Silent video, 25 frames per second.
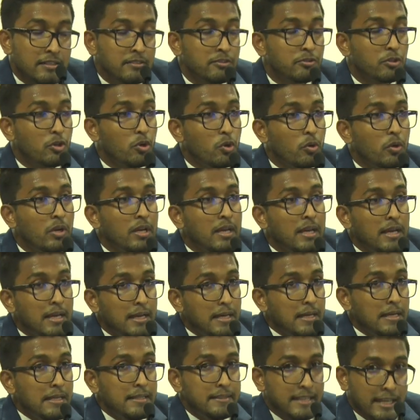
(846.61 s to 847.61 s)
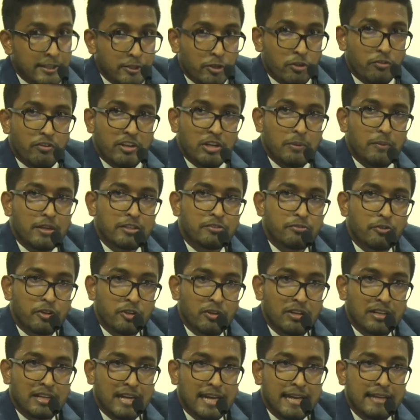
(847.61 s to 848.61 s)
So thank you very much for
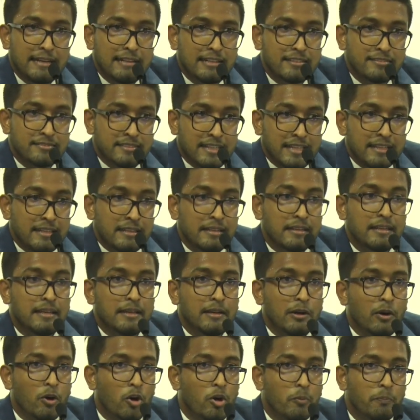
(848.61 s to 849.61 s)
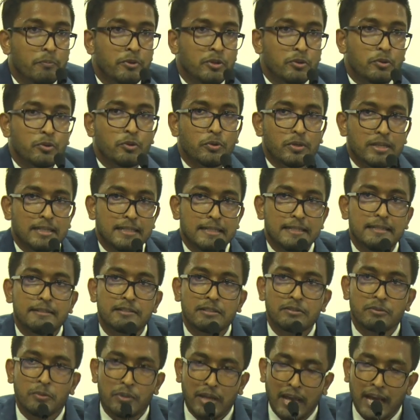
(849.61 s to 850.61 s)
your kind listening. Hope you
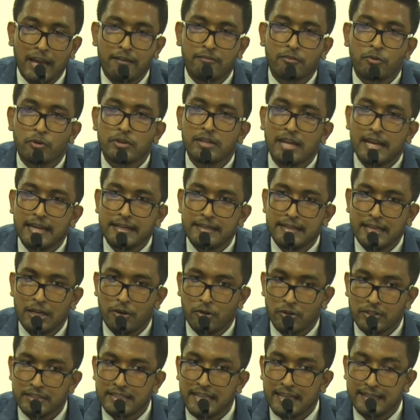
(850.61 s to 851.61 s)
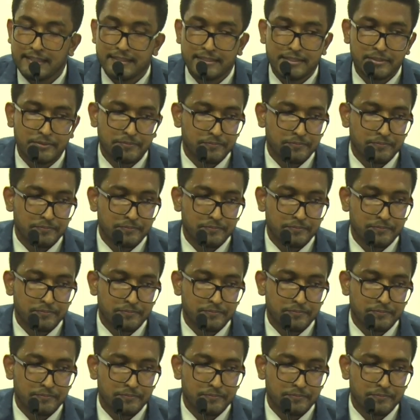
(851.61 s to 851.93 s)
have good idea on that.